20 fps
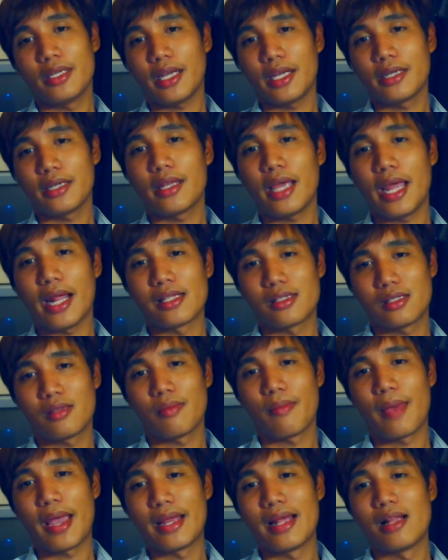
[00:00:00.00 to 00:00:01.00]
it contains
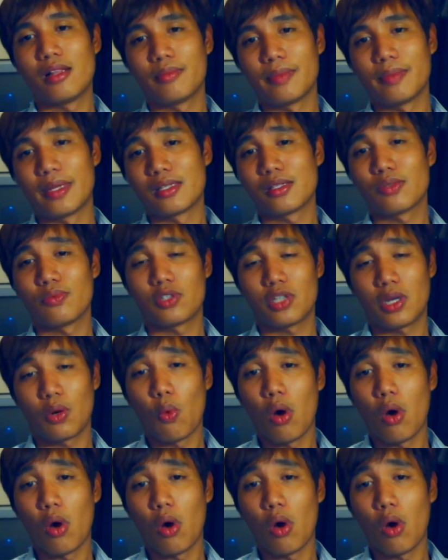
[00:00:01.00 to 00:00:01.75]
the main elements which I